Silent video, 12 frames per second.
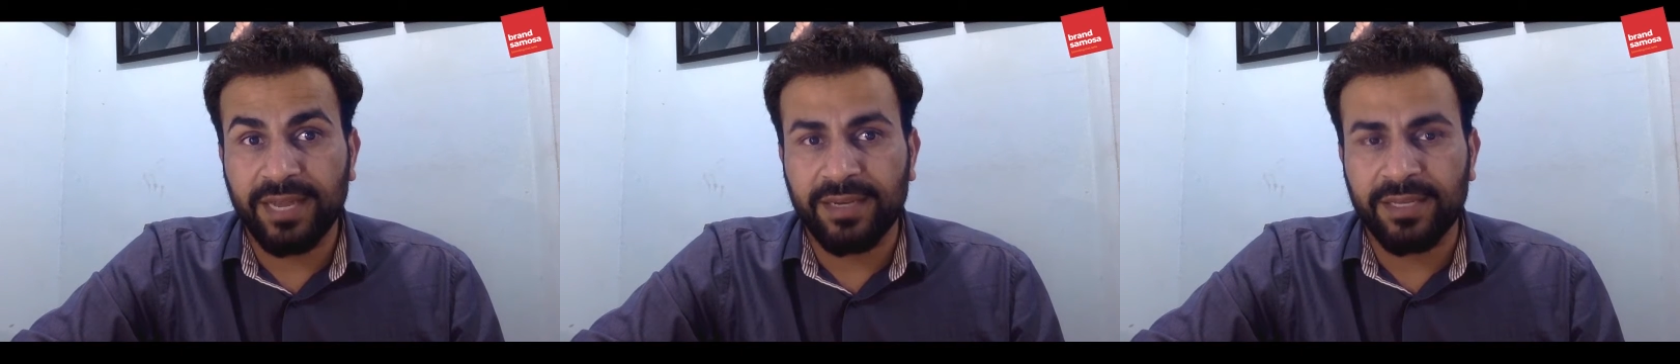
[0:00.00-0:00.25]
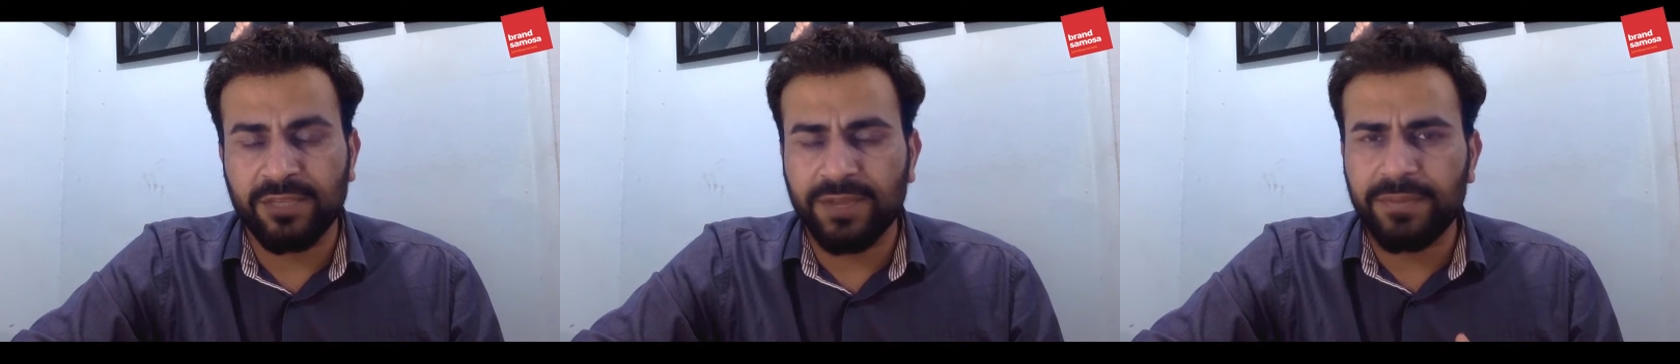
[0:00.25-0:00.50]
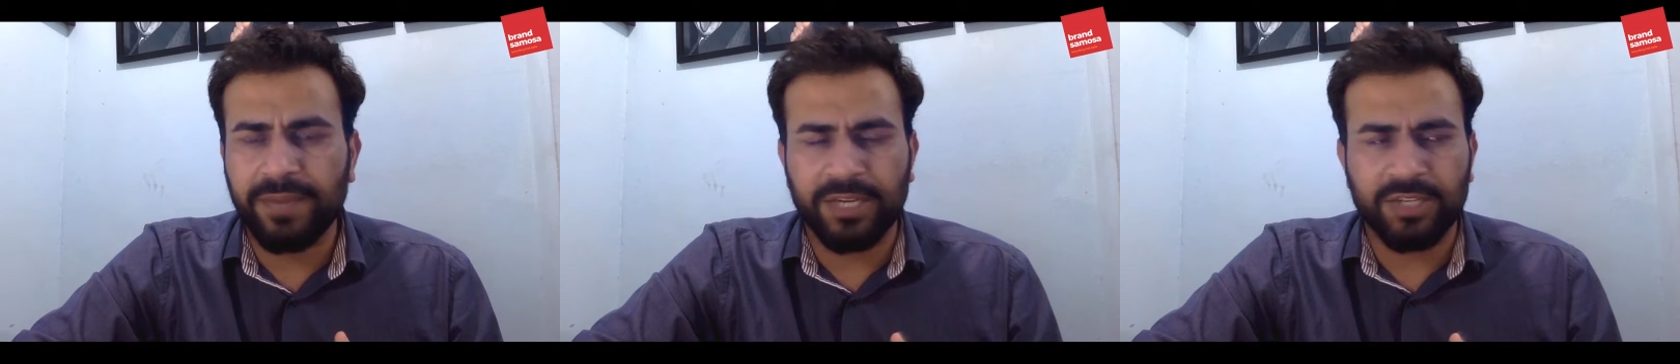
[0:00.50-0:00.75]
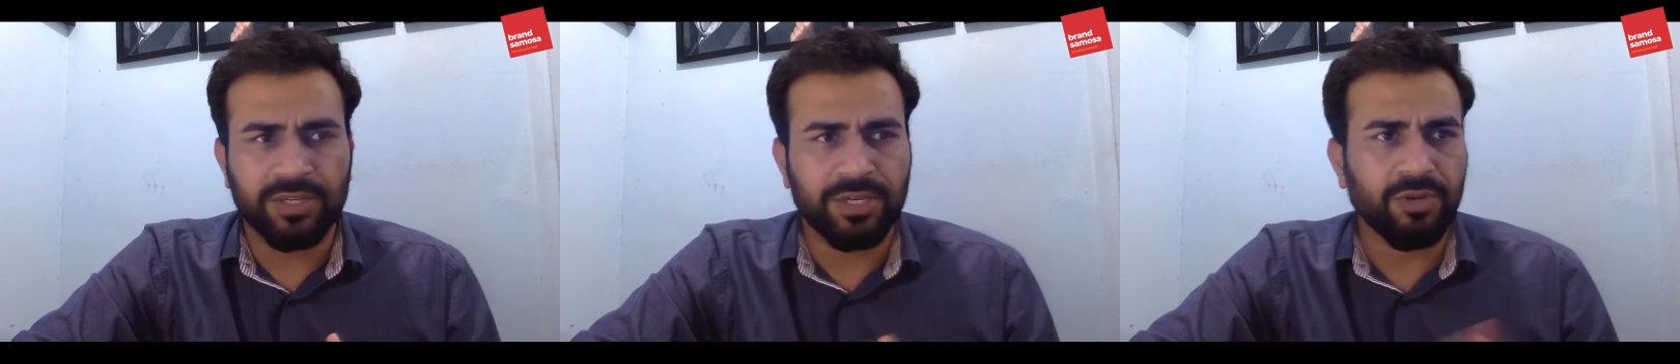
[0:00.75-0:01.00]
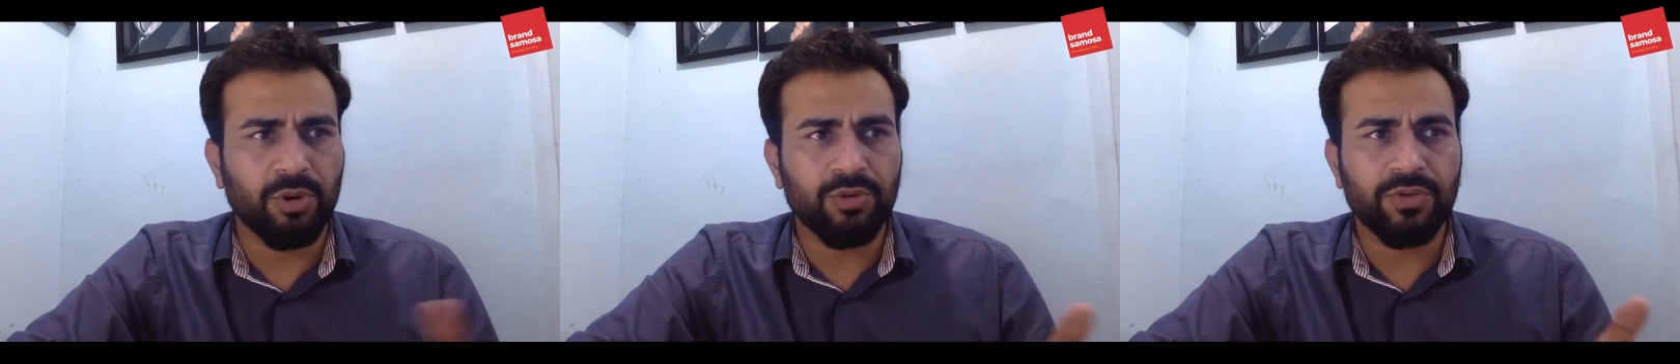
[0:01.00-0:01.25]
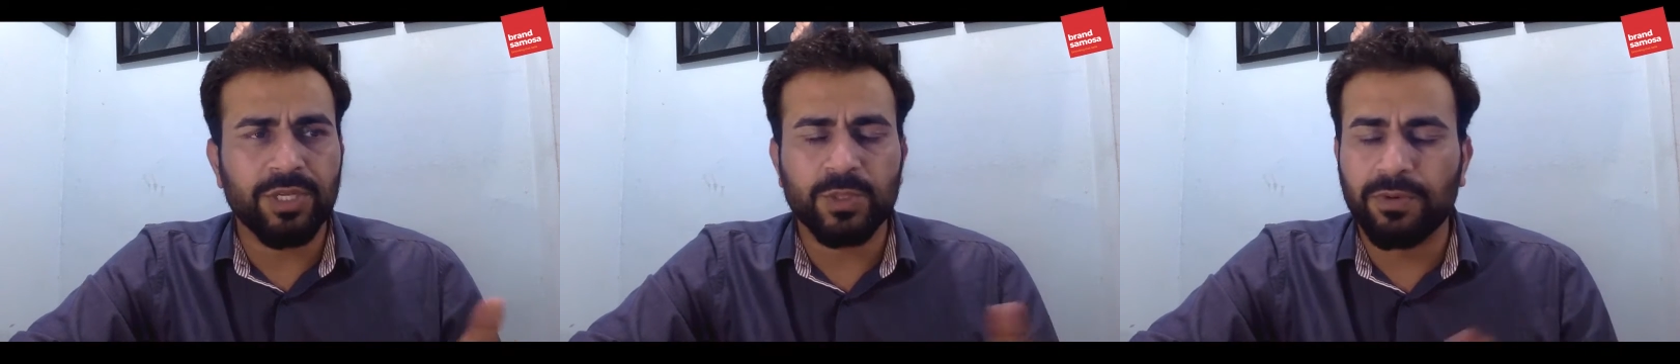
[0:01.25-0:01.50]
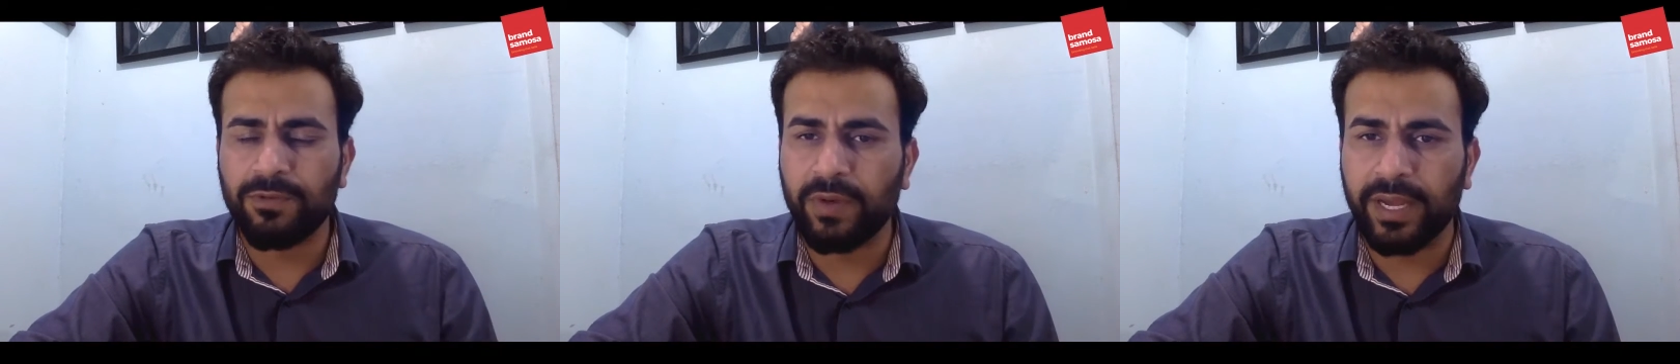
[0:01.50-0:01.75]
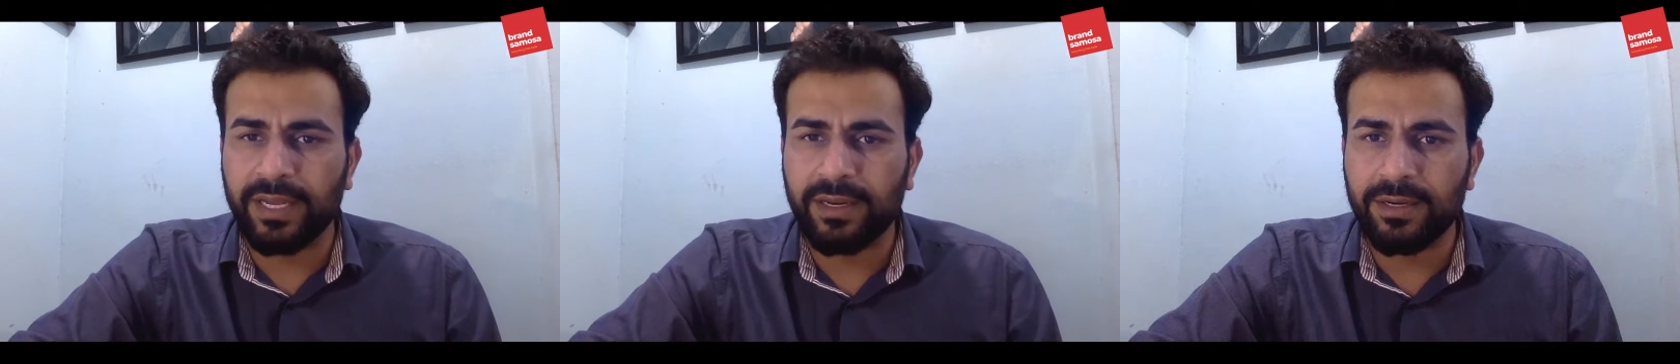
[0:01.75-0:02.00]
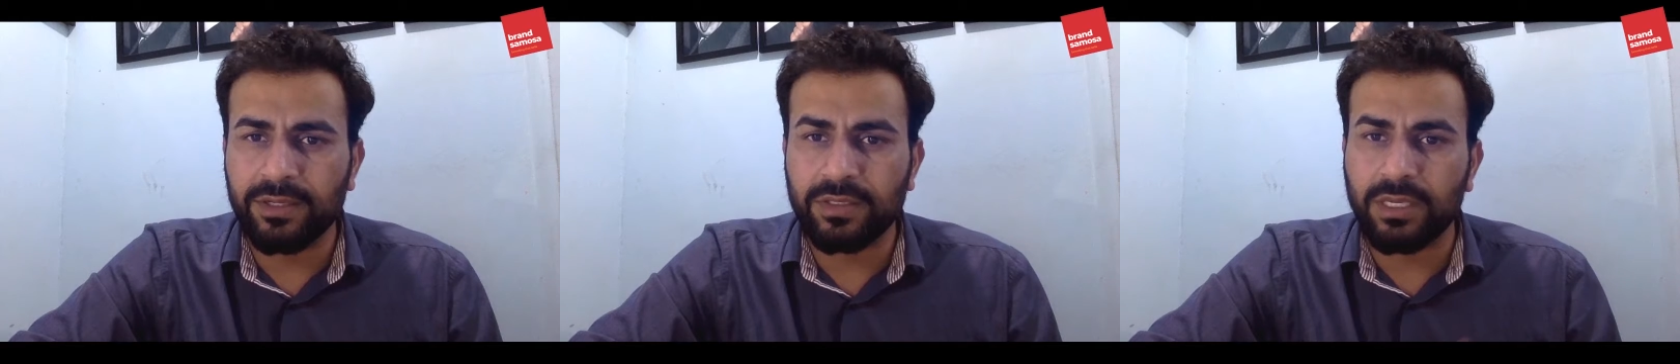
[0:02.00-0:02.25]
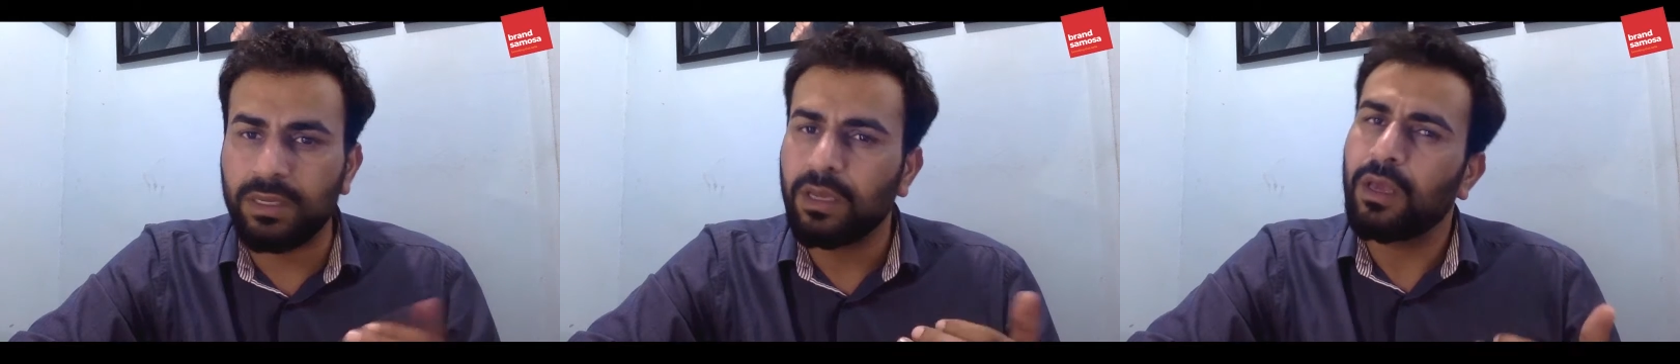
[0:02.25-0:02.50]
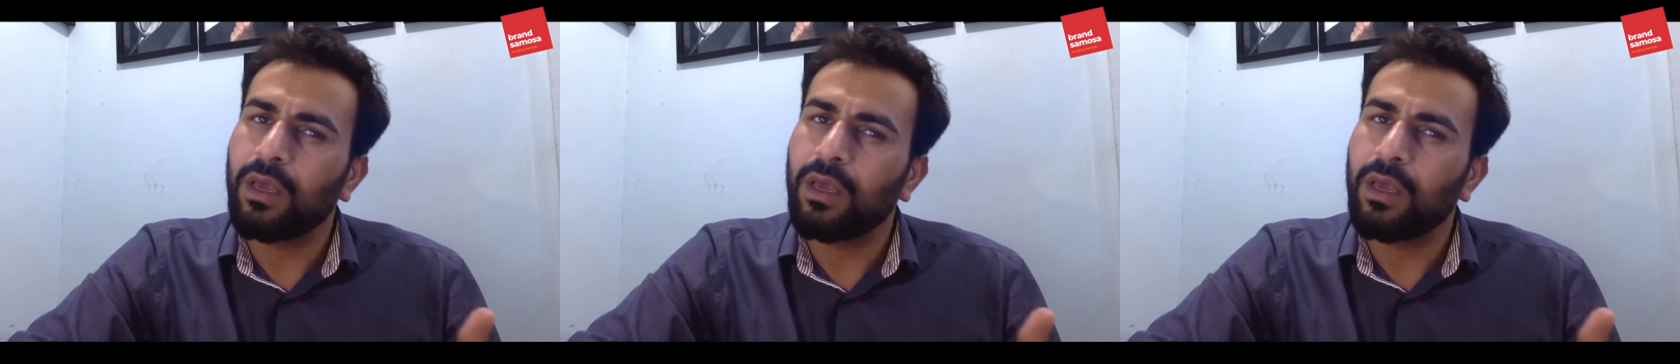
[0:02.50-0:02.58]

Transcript: and he's very passionate you go to his profile and you see